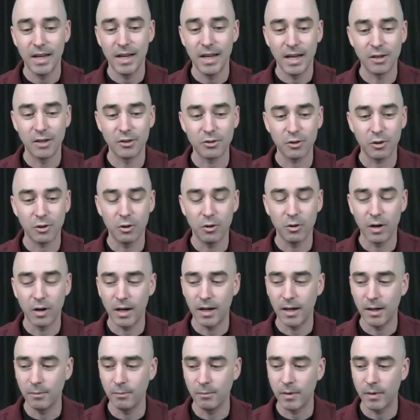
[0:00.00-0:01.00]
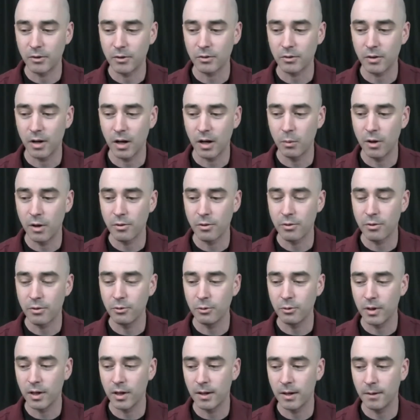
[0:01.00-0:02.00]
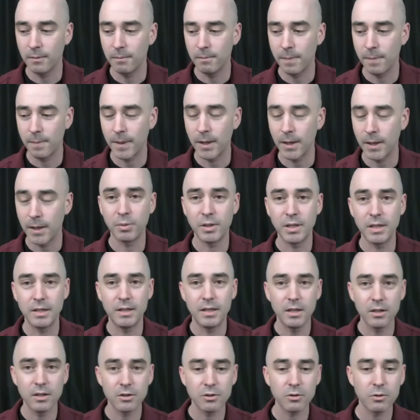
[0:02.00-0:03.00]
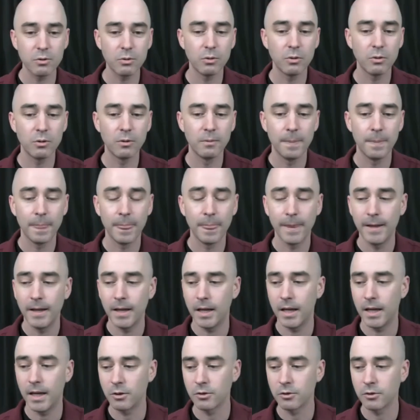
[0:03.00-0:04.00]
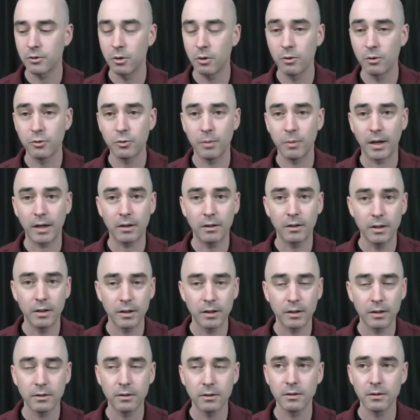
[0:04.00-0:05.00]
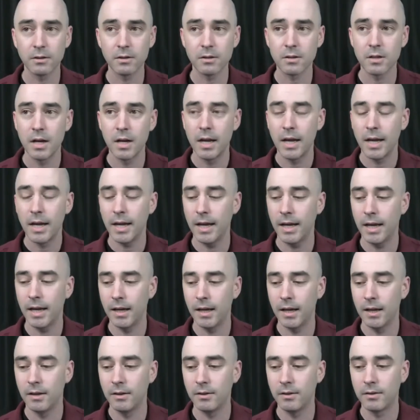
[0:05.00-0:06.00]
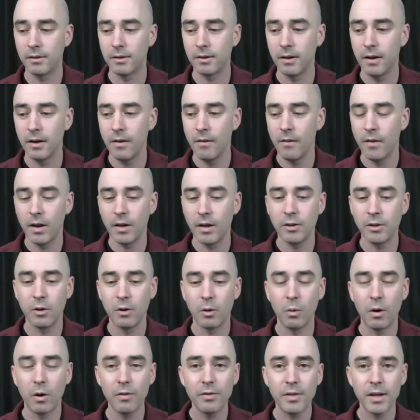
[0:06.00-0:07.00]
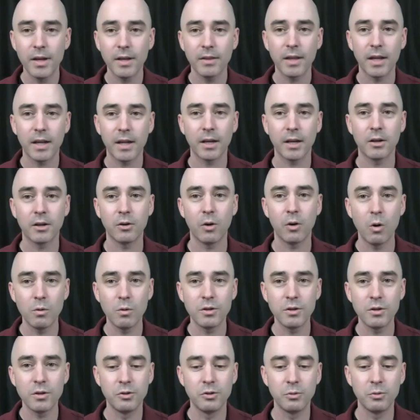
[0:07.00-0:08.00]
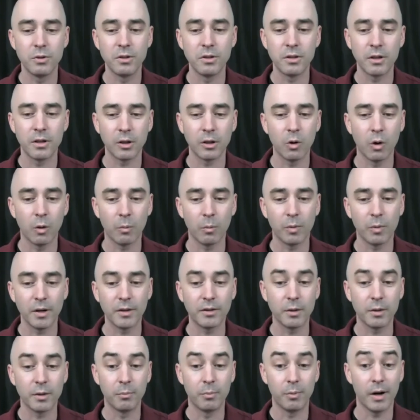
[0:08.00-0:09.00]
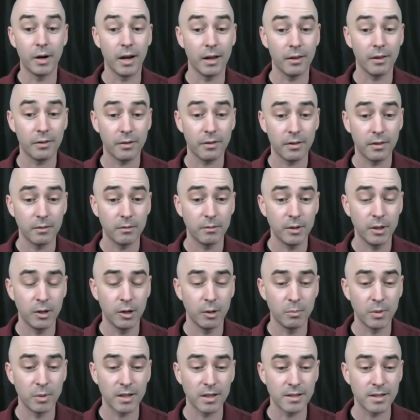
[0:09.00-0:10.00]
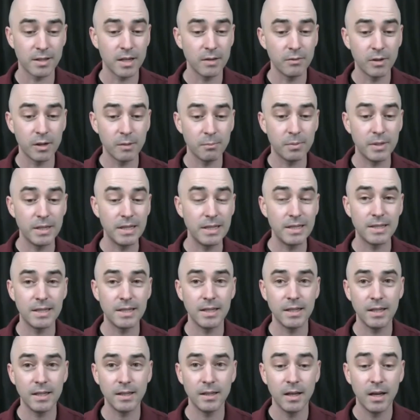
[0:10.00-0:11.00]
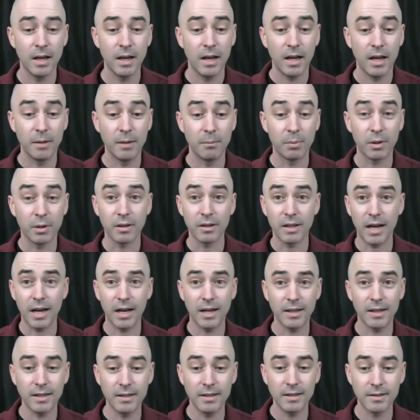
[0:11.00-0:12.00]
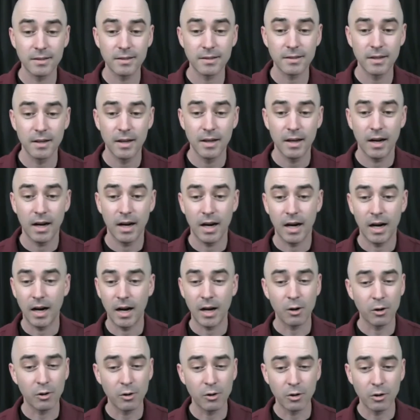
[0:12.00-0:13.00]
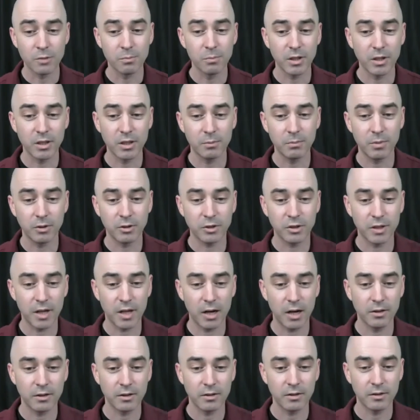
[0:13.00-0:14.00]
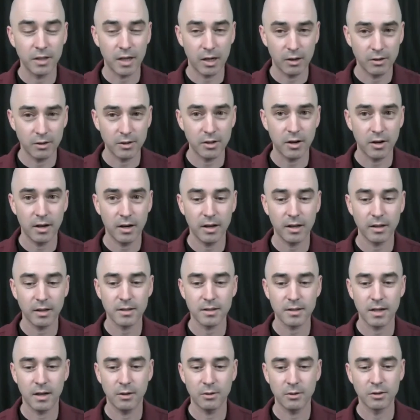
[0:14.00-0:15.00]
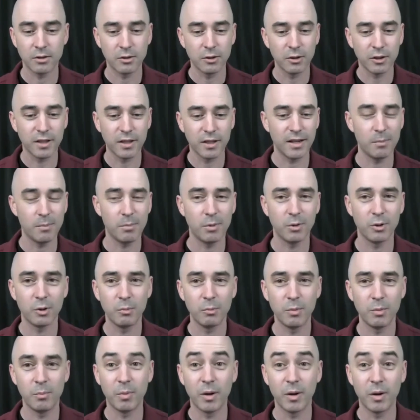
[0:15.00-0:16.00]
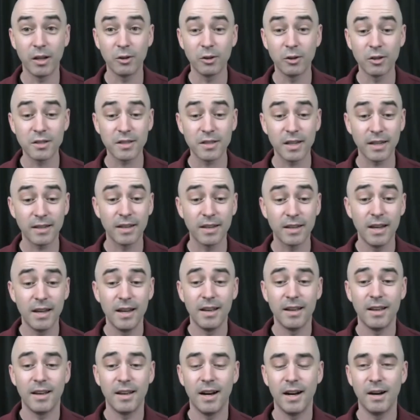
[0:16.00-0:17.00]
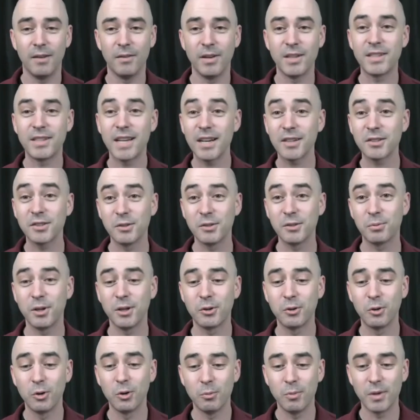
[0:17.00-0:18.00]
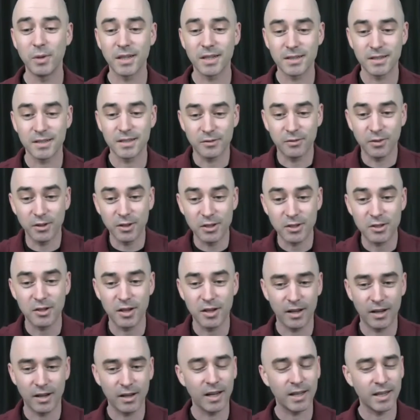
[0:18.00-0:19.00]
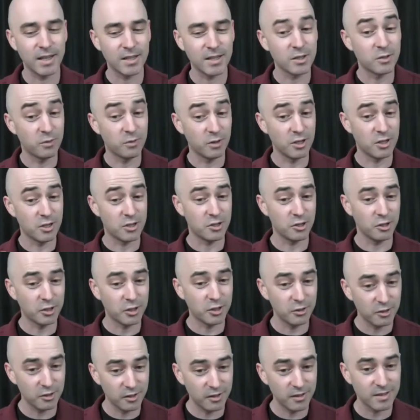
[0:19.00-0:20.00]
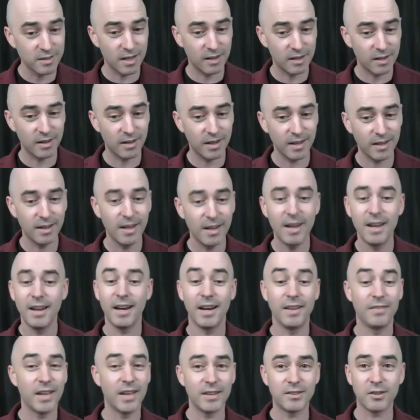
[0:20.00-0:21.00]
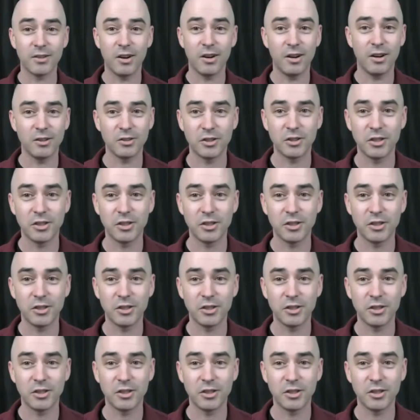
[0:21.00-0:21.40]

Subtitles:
And so I went through, PT school, and I was going through my clinicals, and, one thing that I could always do is incorporate the breath, because even in PT, in Pilates, I don't know as much about gyrotonics. I was looking it up a little bit, but it looks like, it's actually pretty cool because it's I guess it's very circular. Is that right? And that's all.